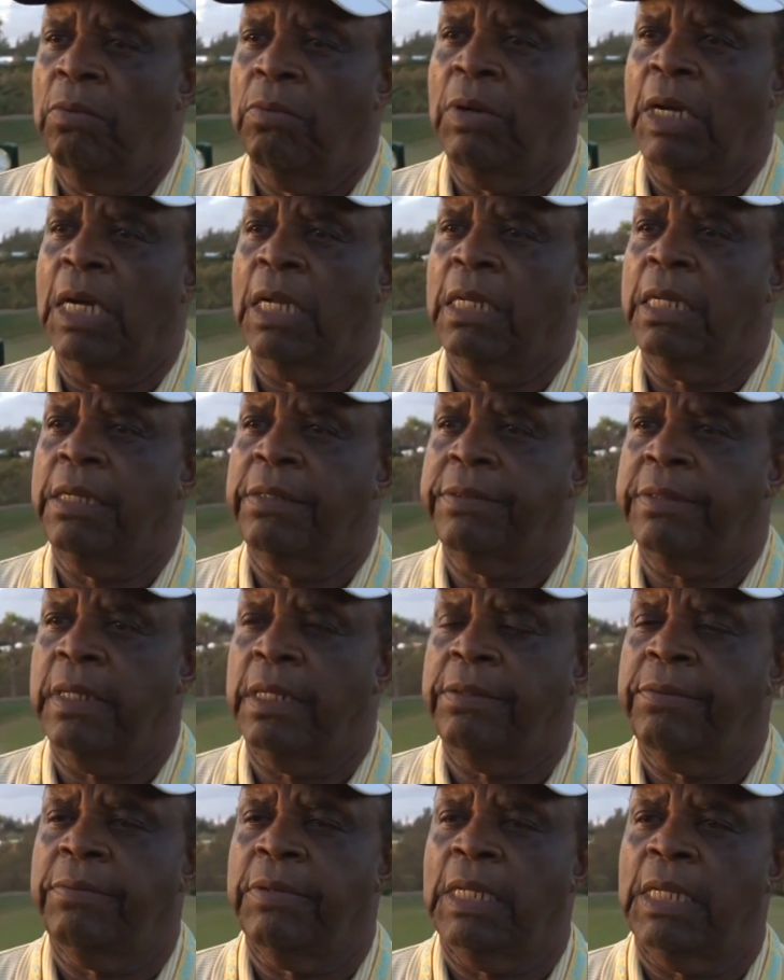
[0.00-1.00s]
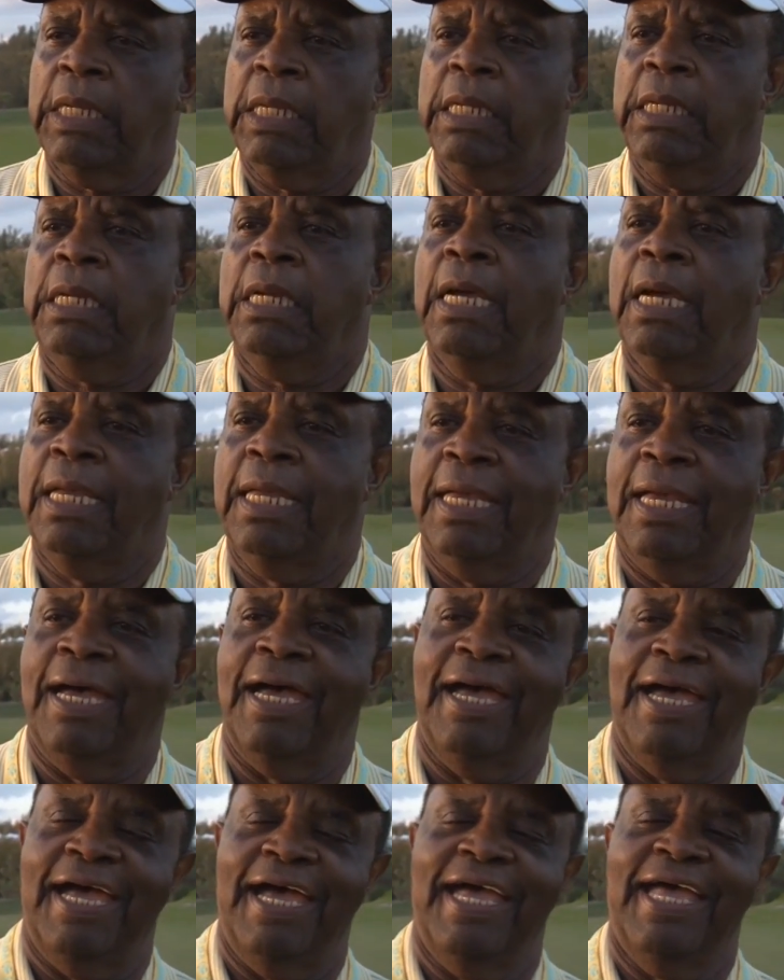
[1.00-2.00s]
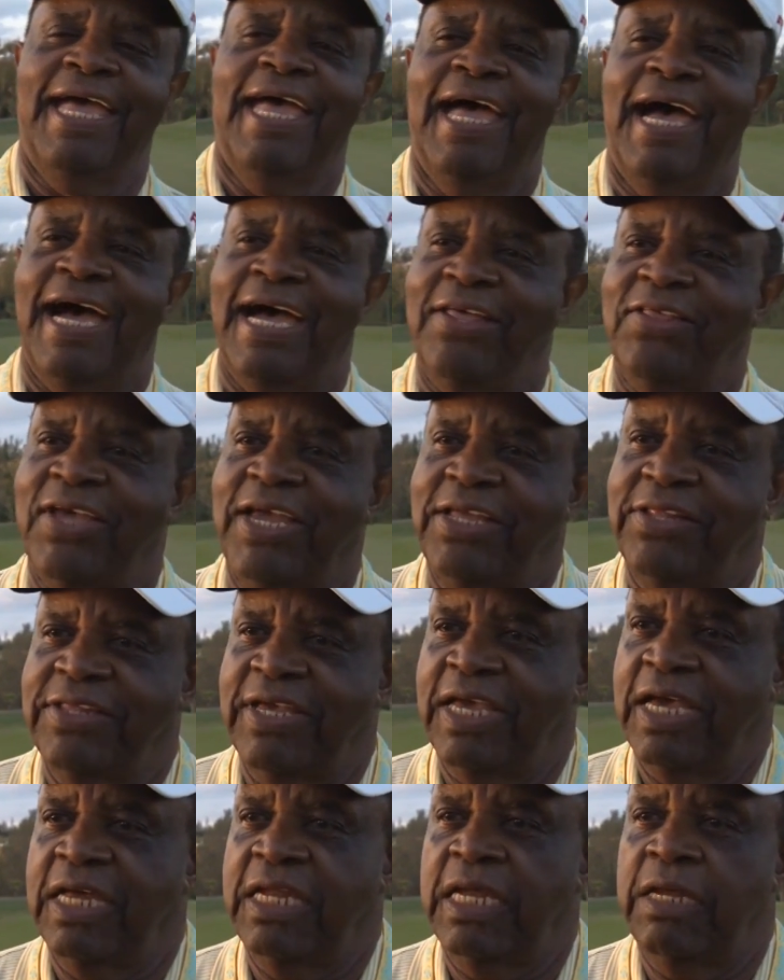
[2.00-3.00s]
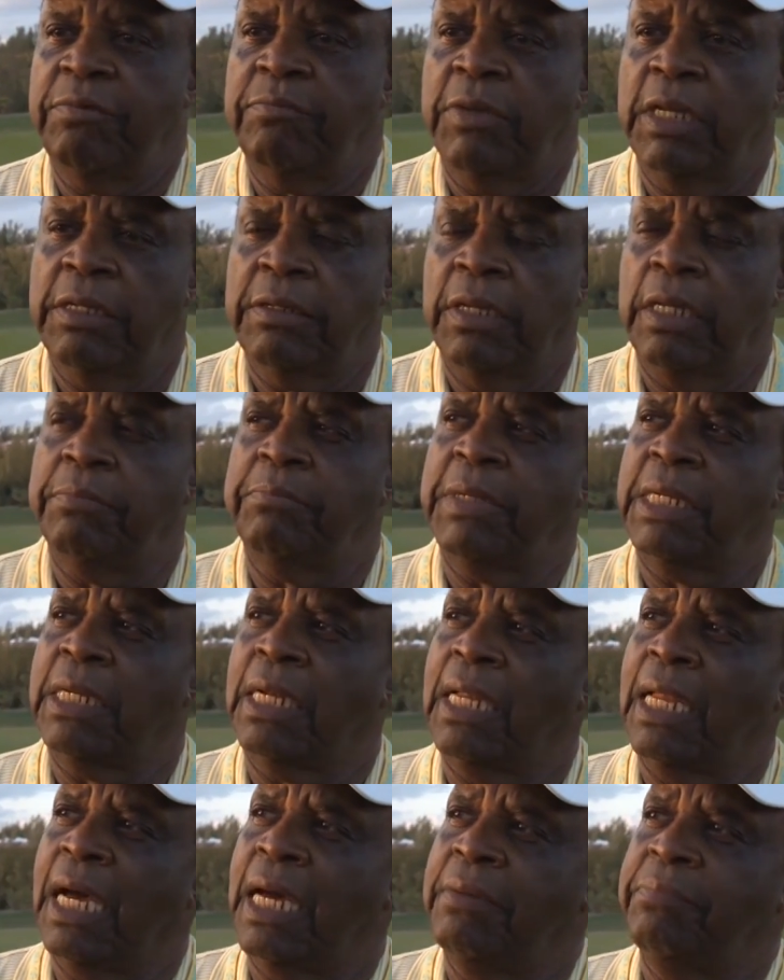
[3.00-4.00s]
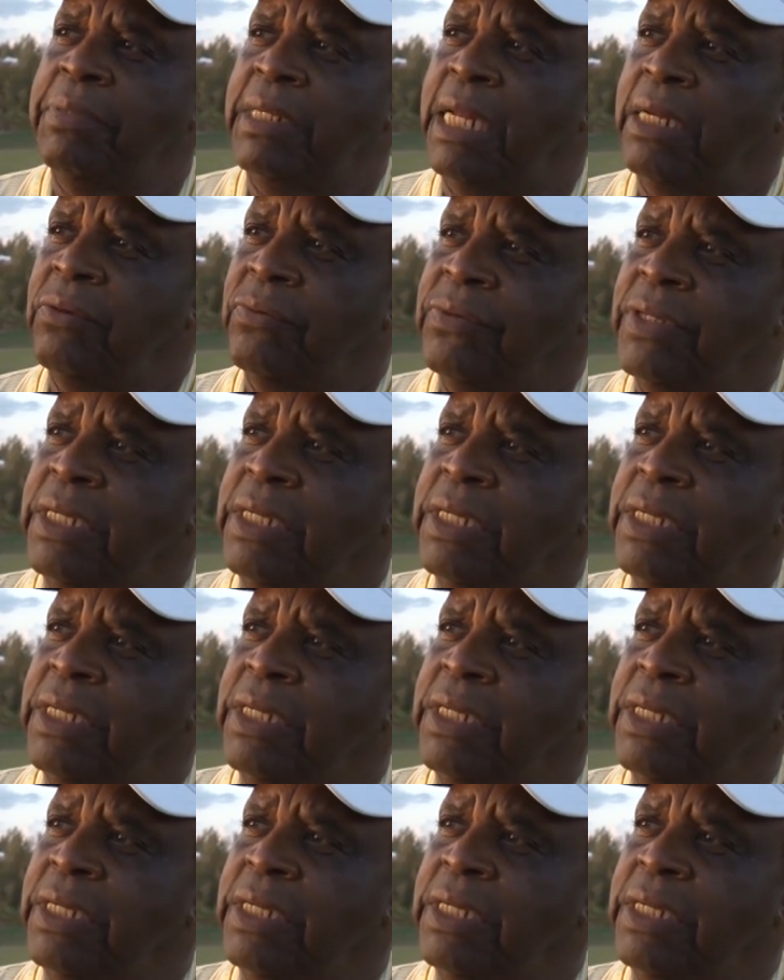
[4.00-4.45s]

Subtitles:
Well, it really, I think then it meant a lot, but I don't